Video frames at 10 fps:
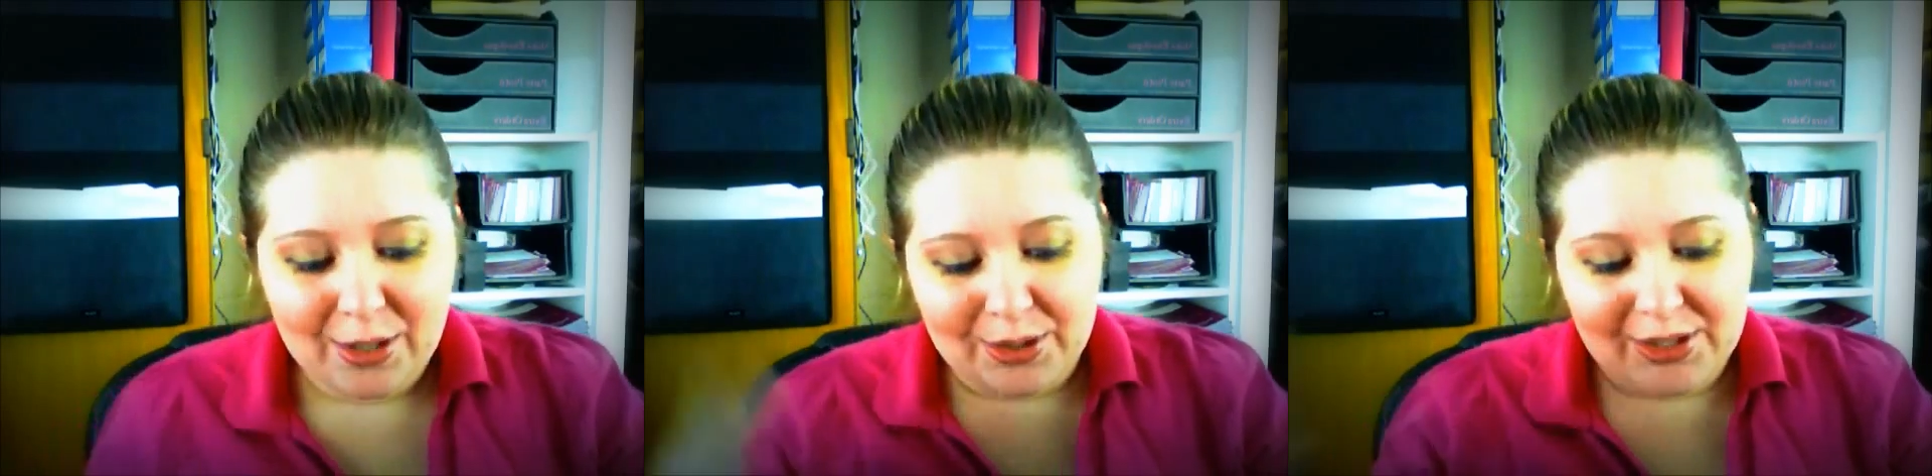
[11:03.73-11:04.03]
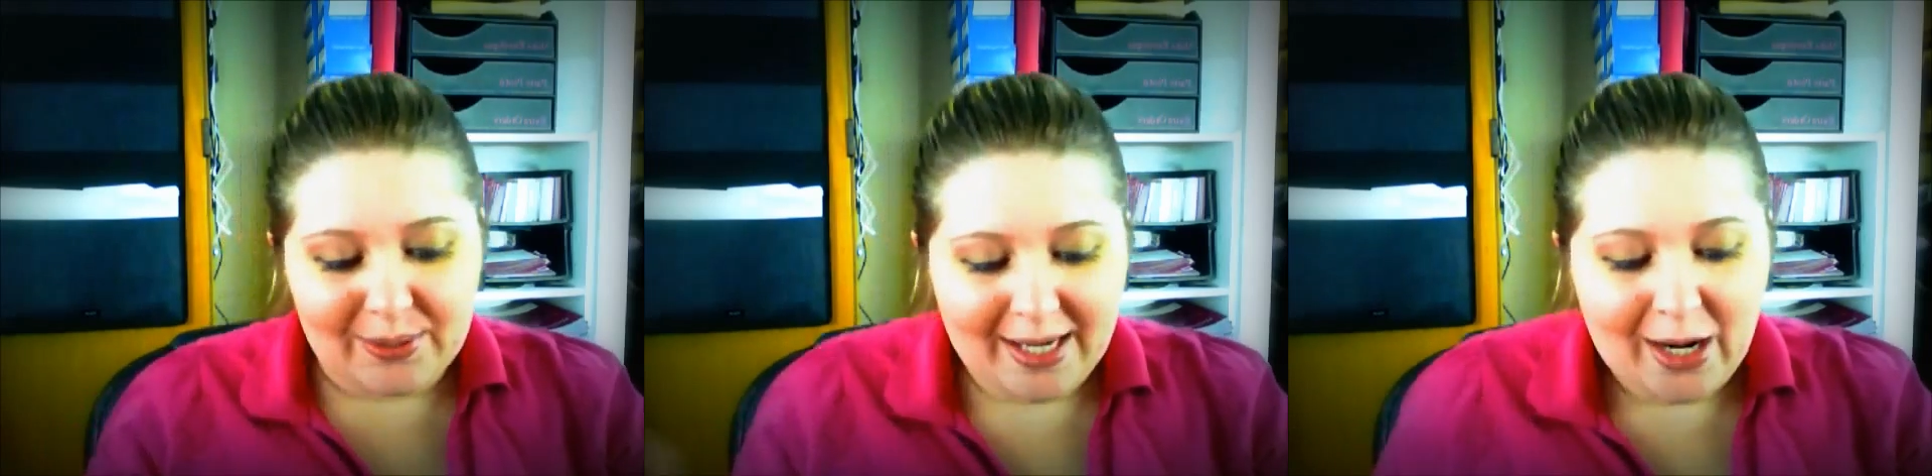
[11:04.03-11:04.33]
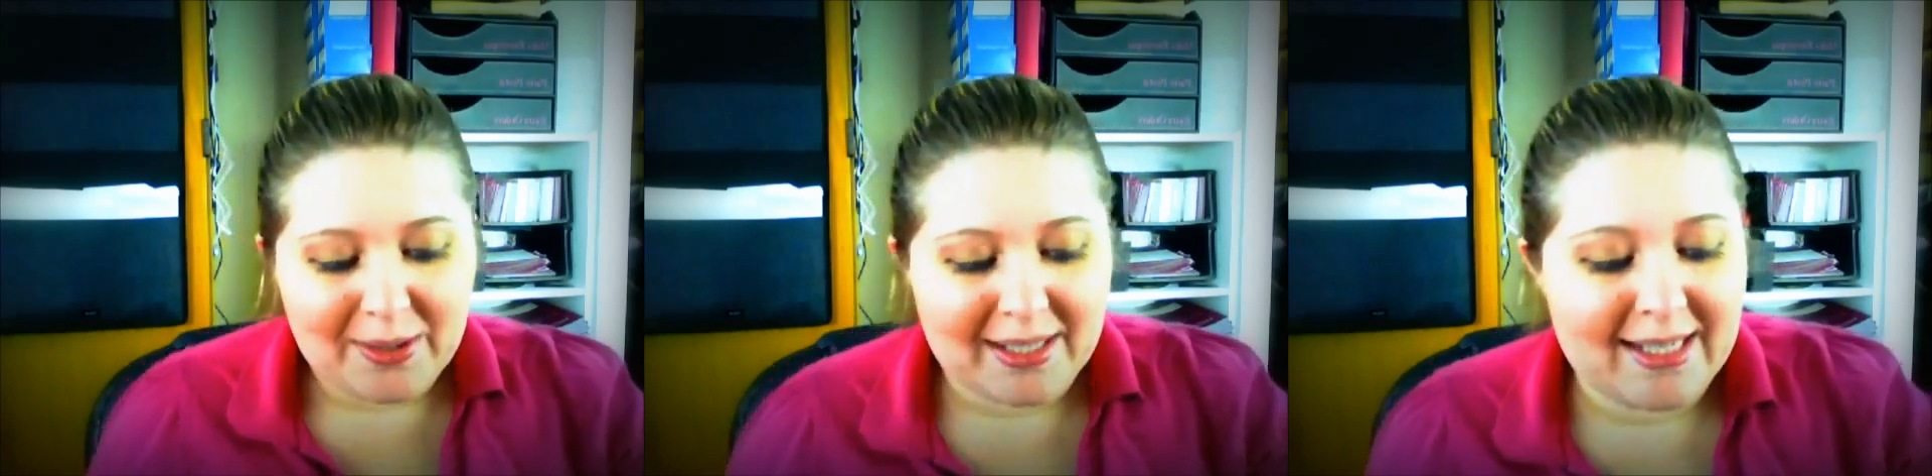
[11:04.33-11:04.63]
Susie
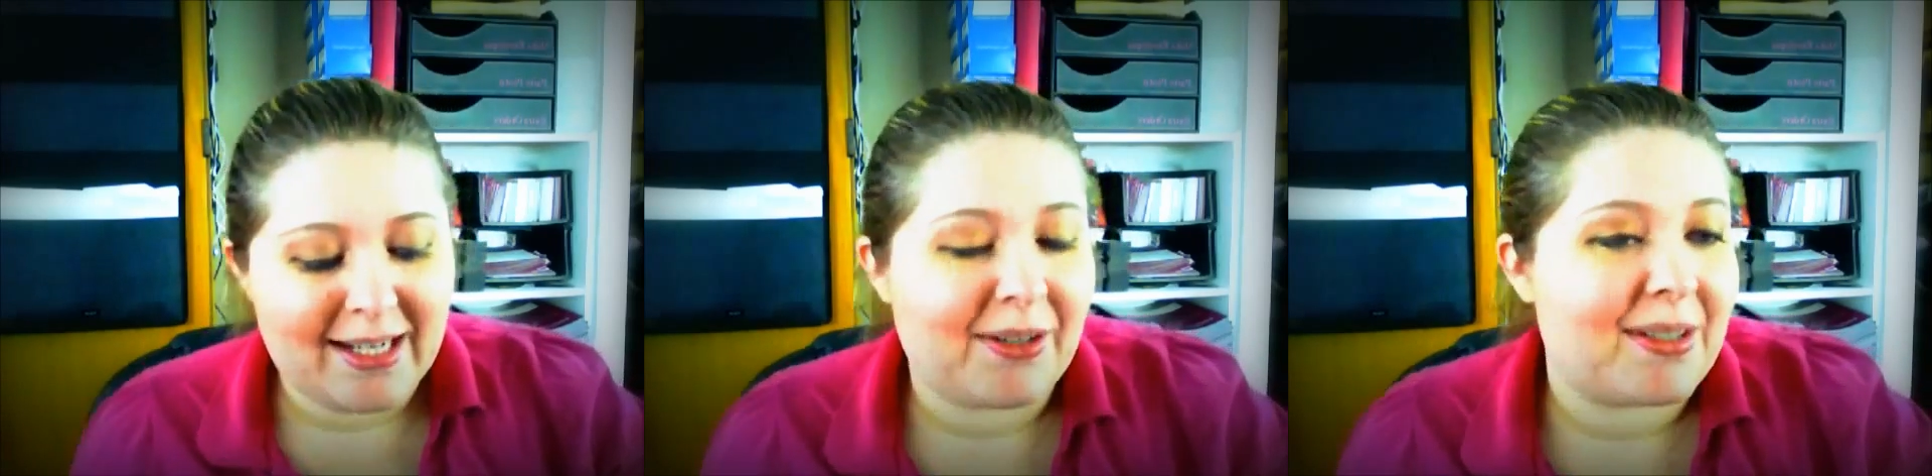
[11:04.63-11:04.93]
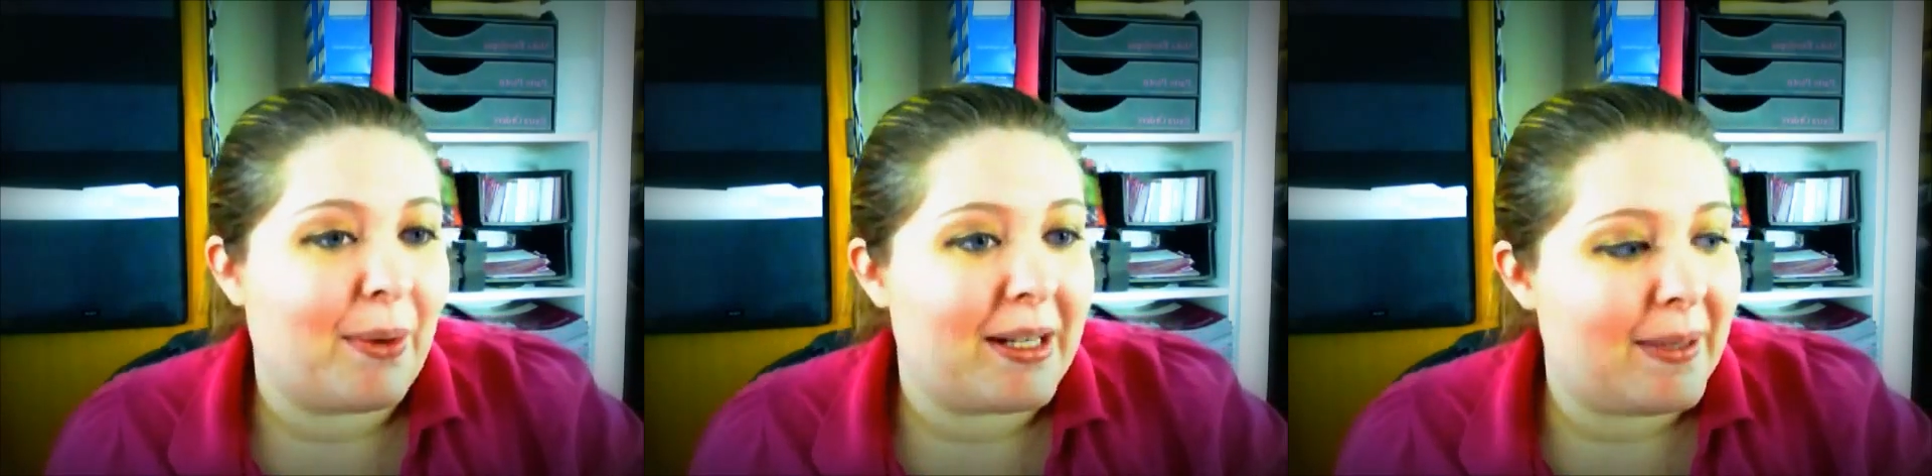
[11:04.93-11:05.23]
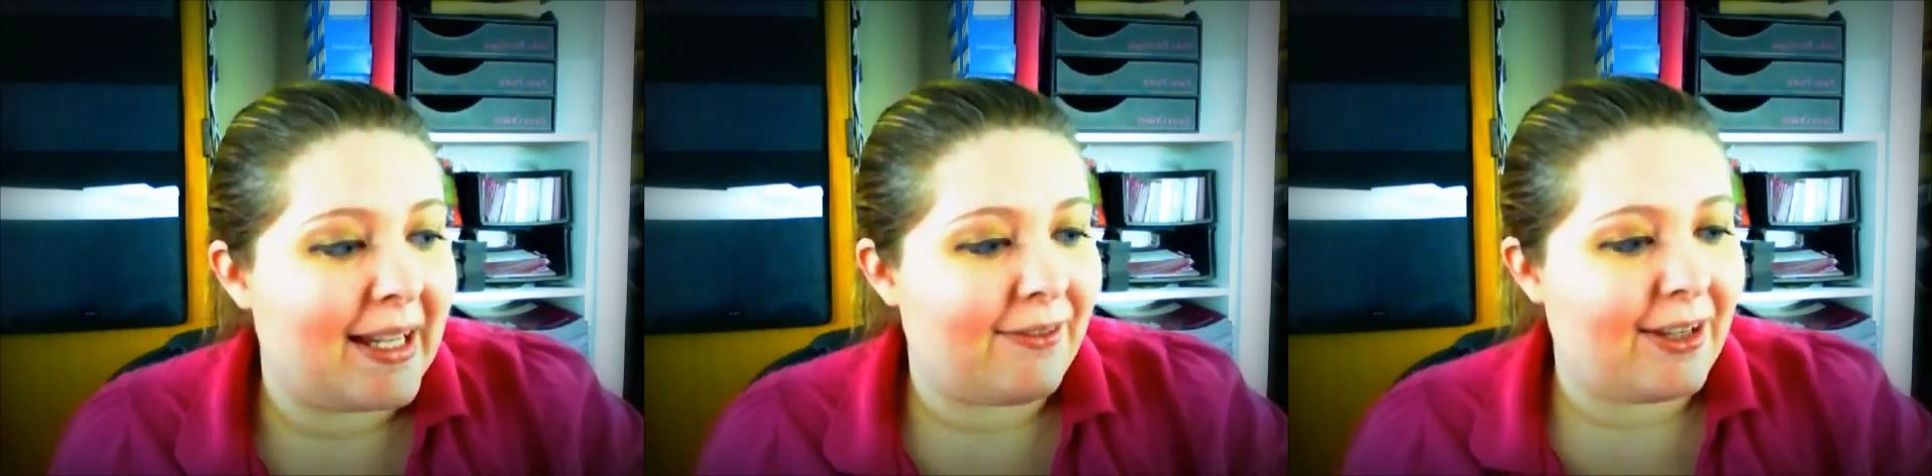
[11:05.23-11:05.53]
Hostess here is going to
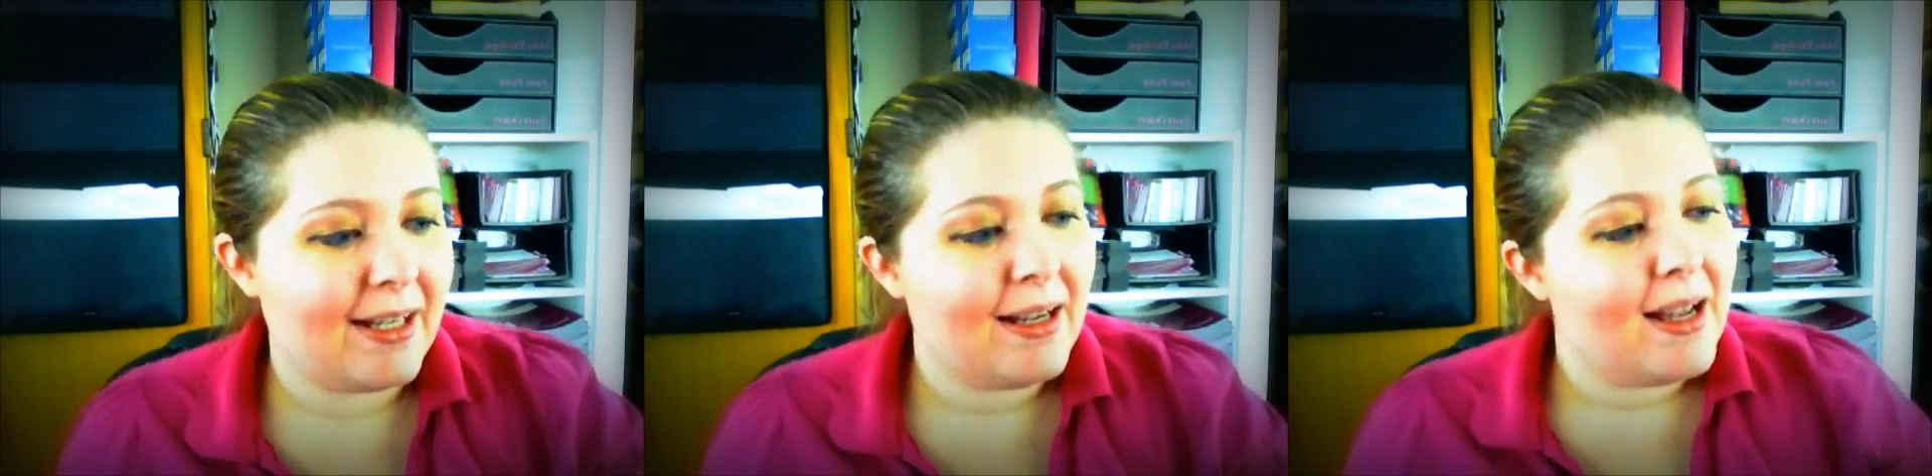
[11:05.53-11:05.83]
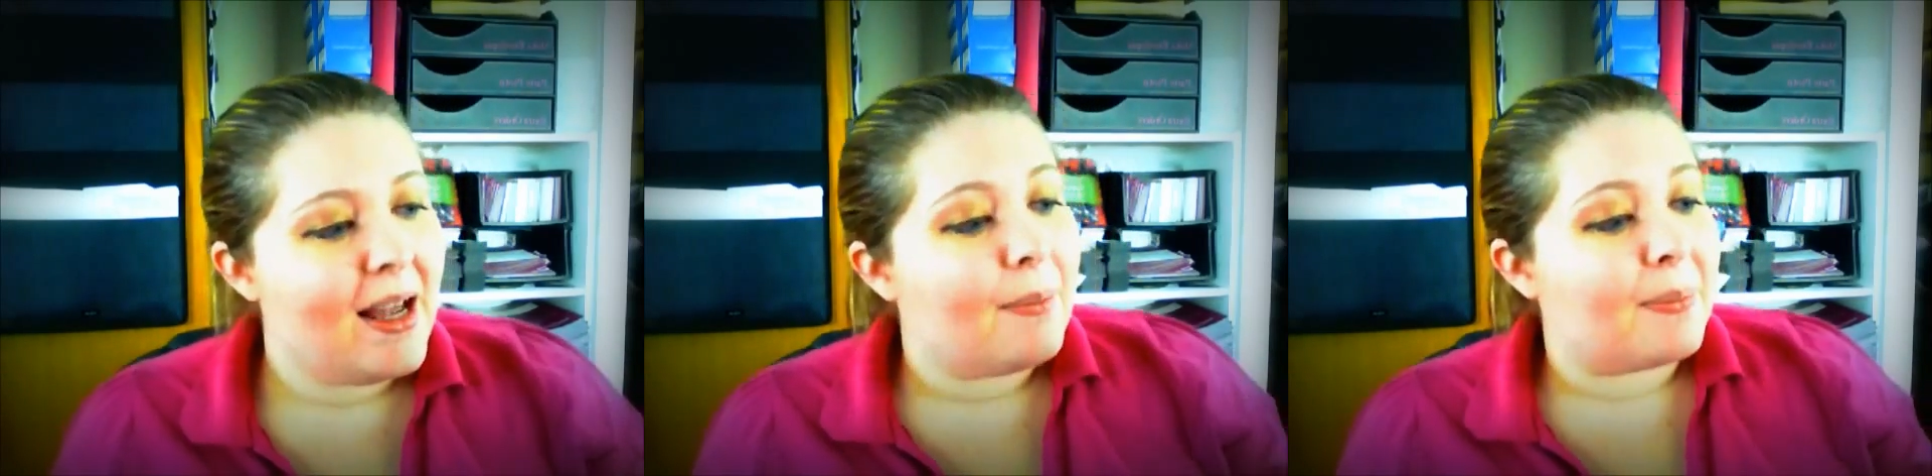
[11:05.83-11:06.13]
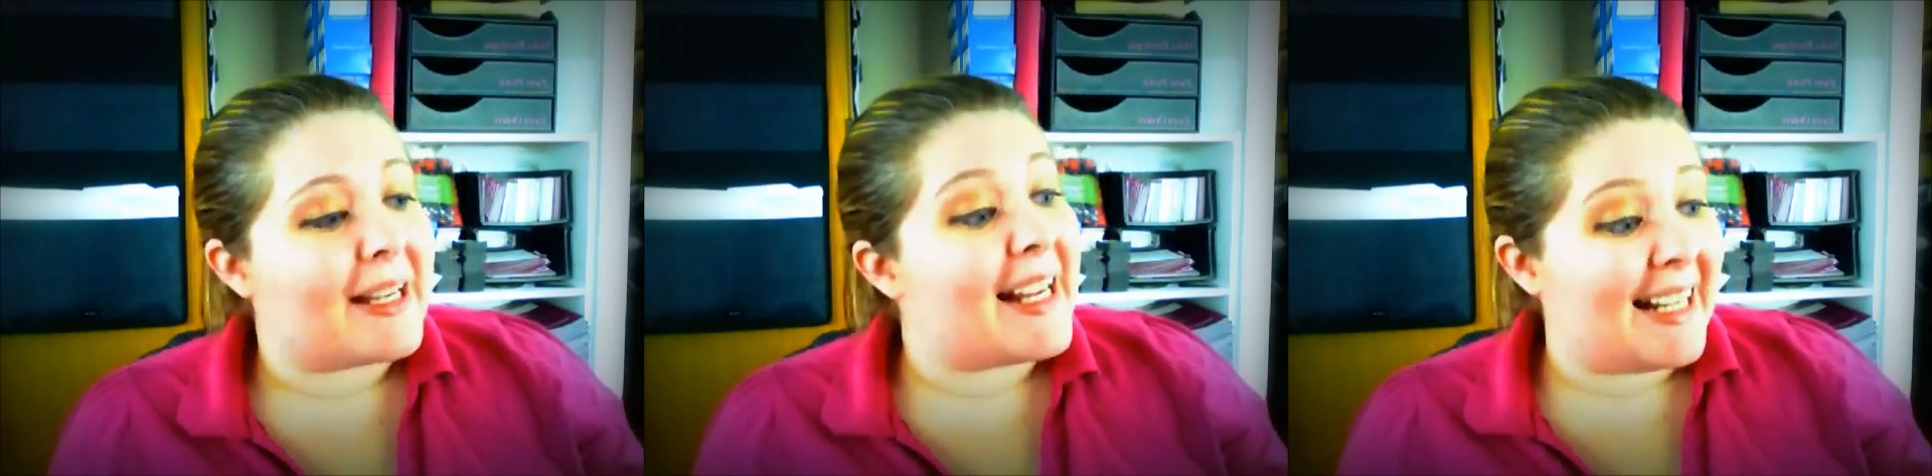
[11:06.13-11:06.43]
be
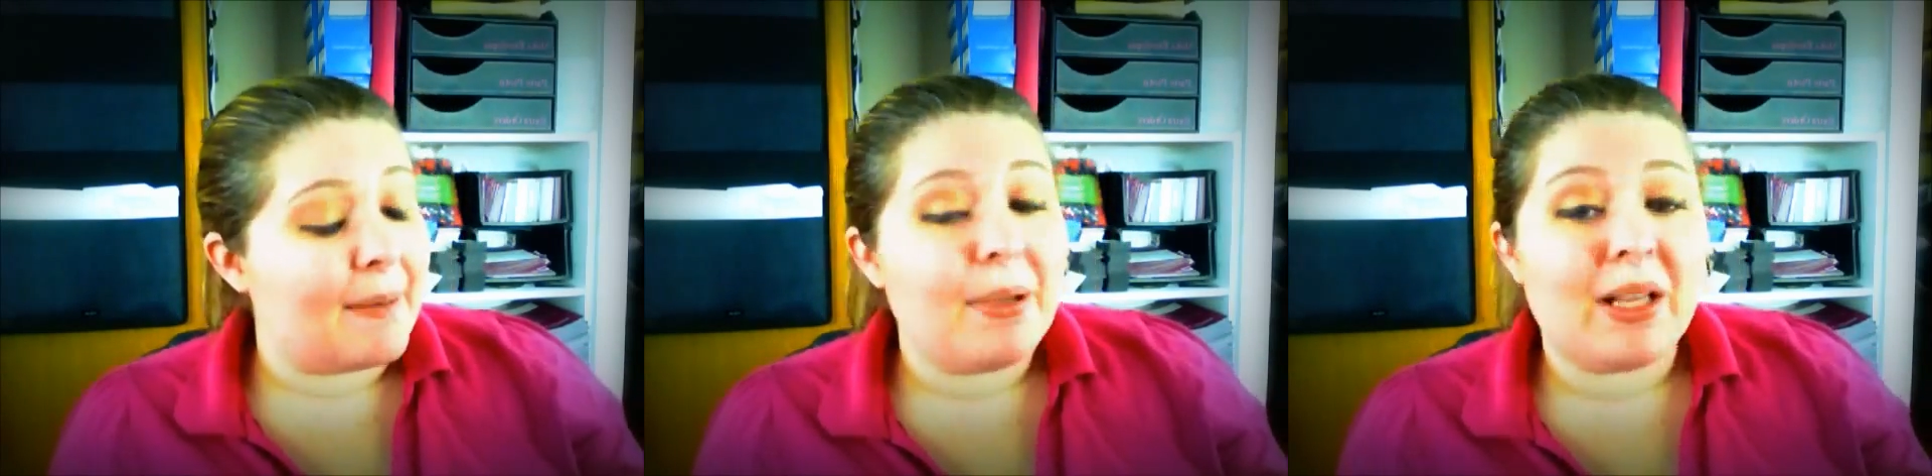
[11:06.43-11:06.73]
getting,